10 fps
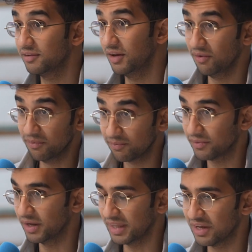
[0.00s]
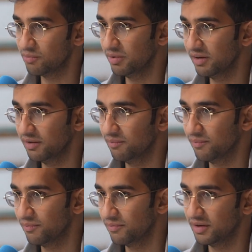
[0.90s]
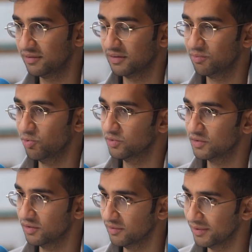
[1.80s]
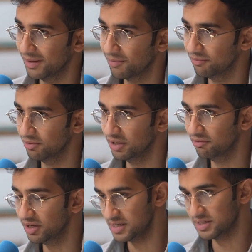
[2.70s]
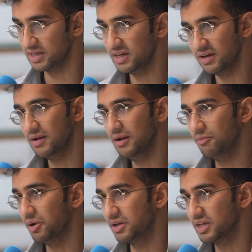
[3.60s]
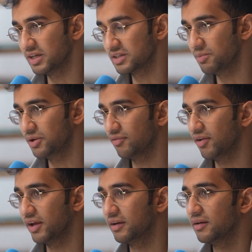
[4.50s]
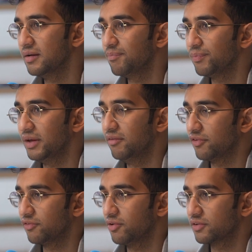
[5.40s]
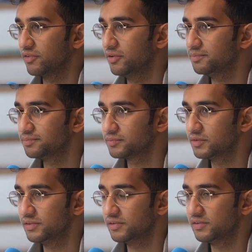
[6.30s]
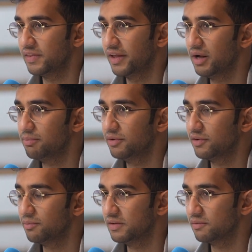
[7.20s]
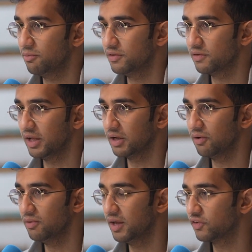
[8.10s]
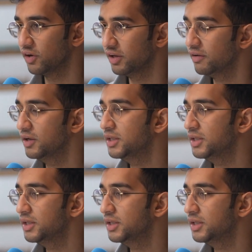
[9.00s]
you know, like that should be accessible to anyone really, really easily. Okay. But it takes a bunch of like infrastructure to set that up. And so we need someone to like own that side.